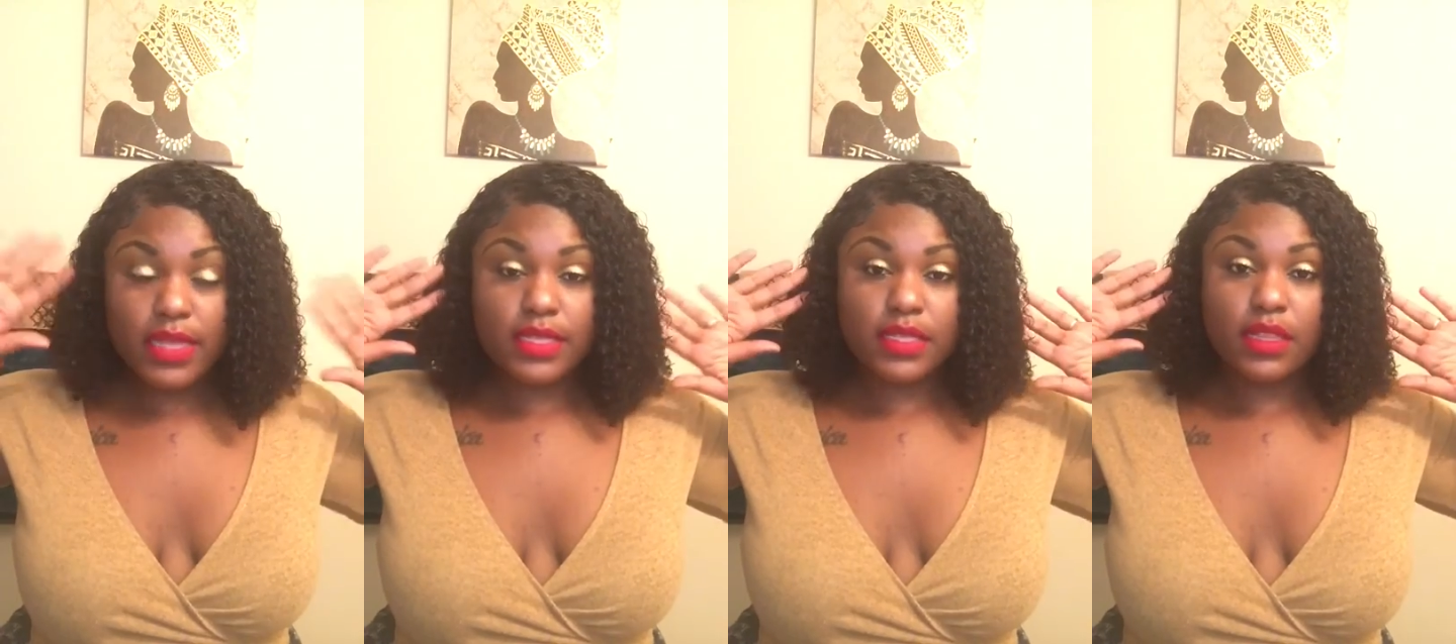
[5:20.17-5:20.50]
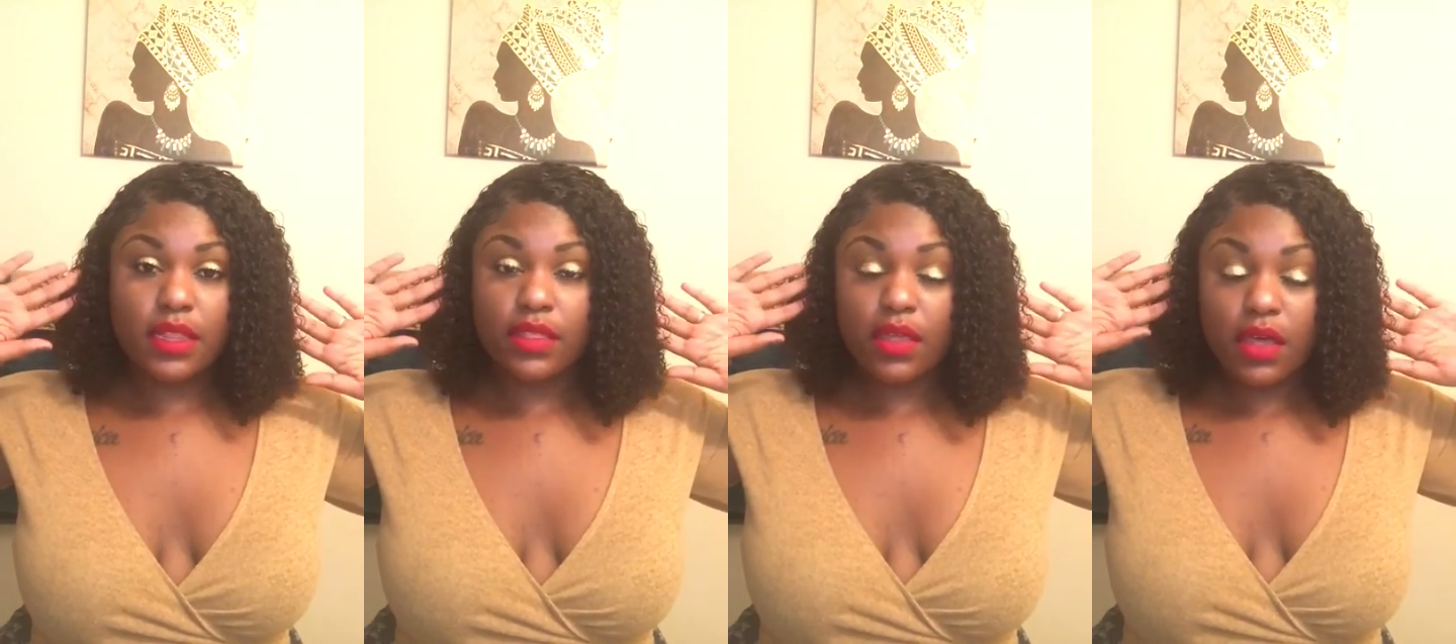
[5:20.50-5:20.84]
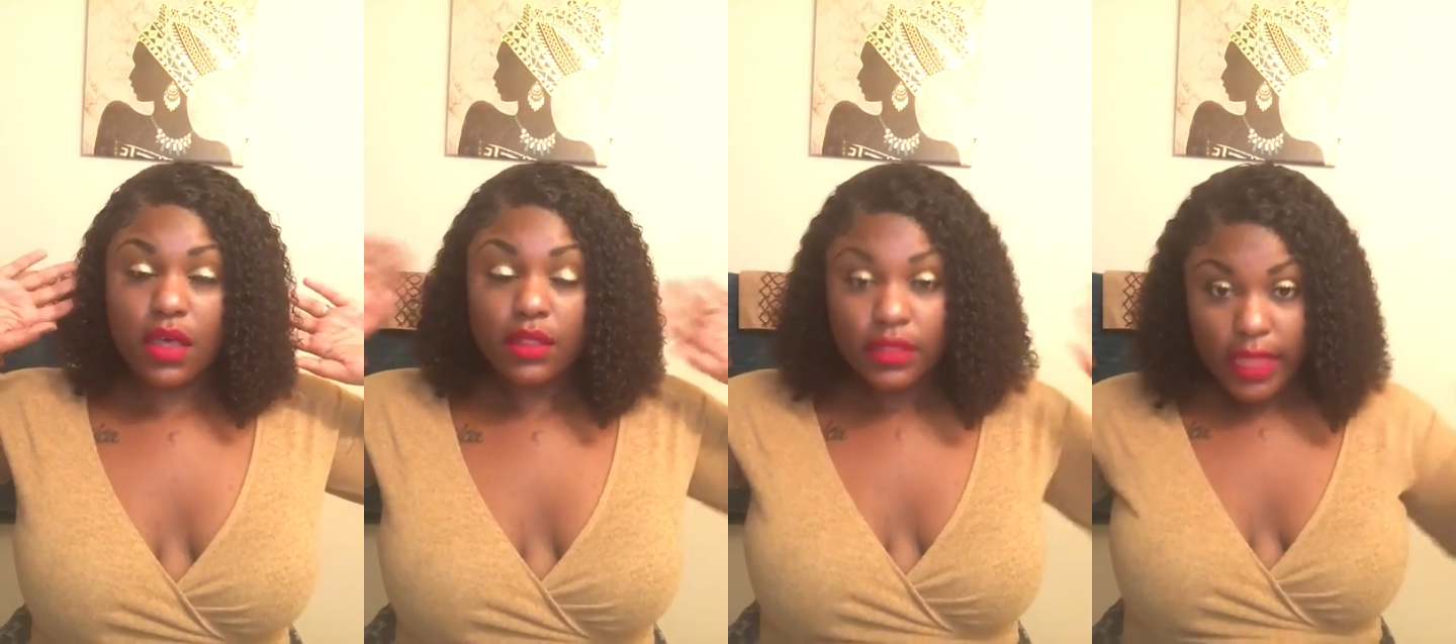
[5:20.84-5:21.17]
is
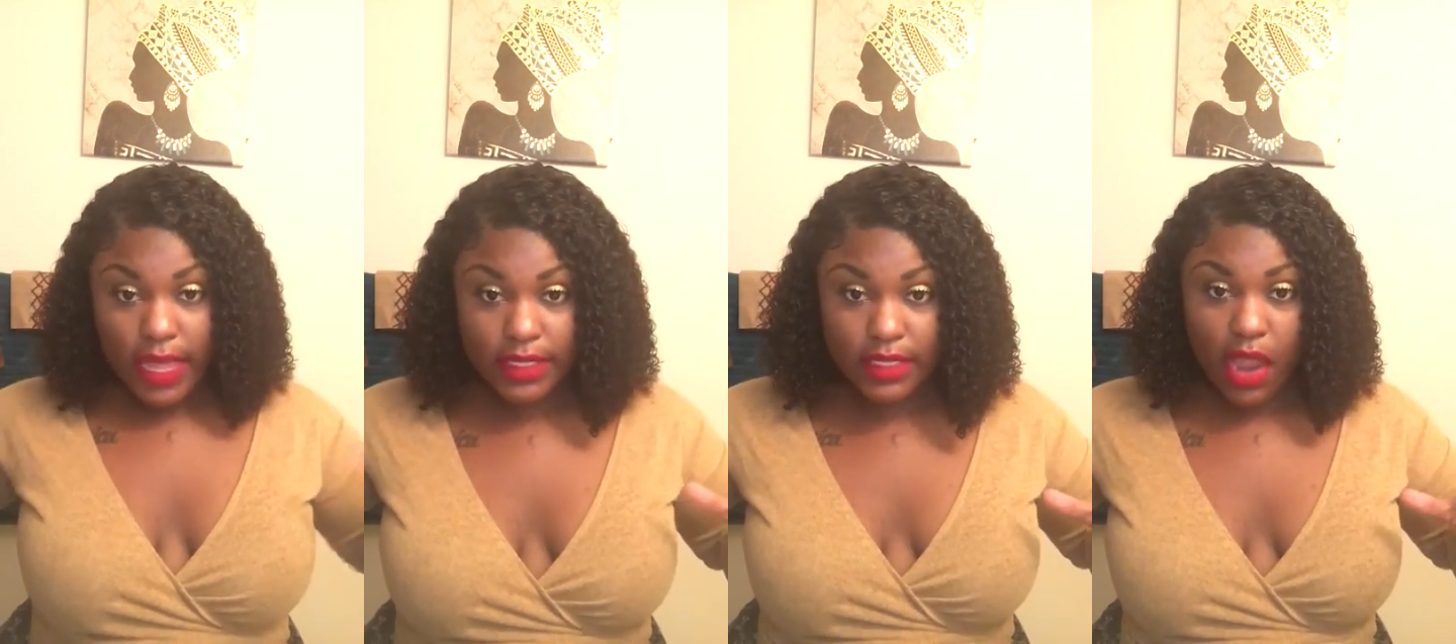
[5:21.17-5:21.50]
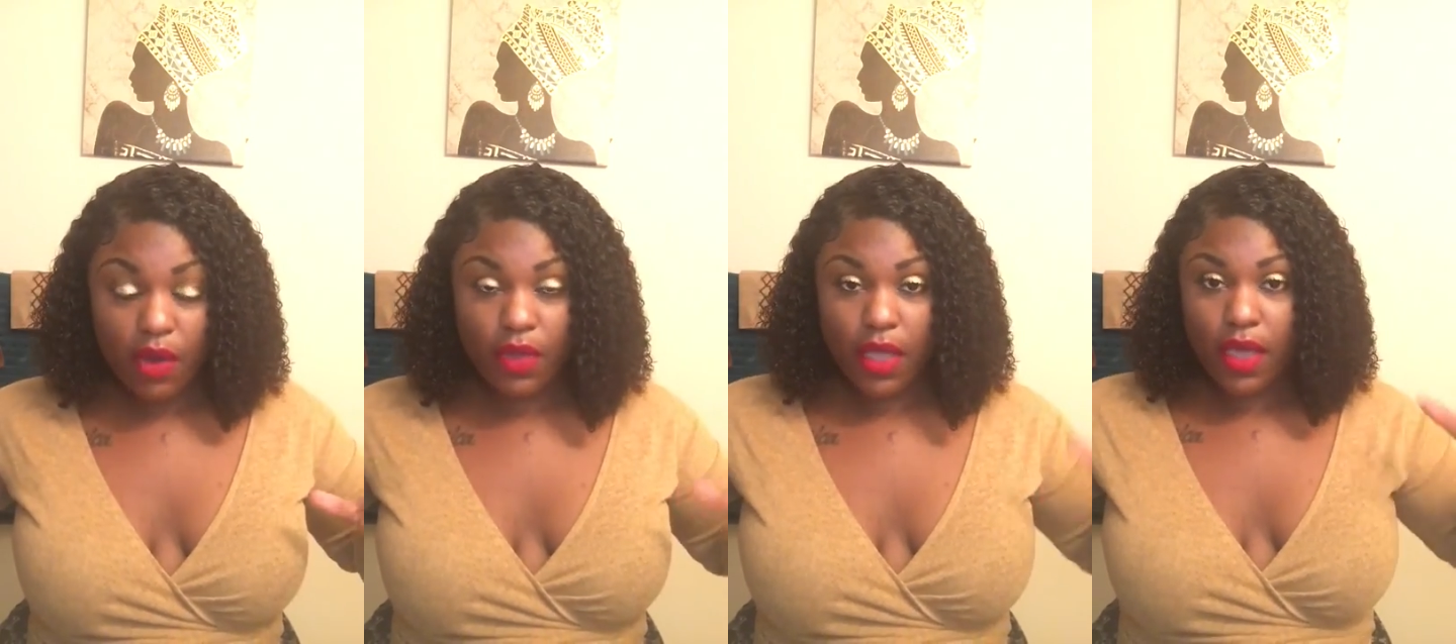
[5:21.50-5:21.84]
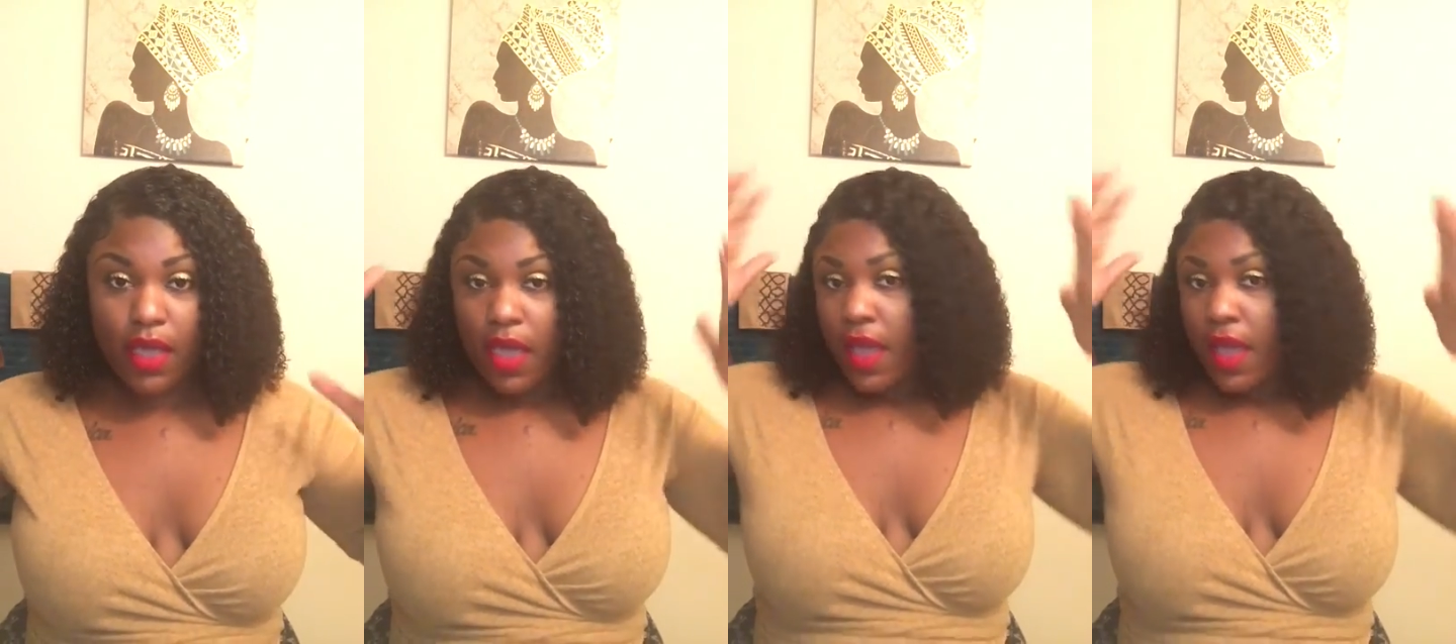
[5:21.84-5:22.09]
the lace area,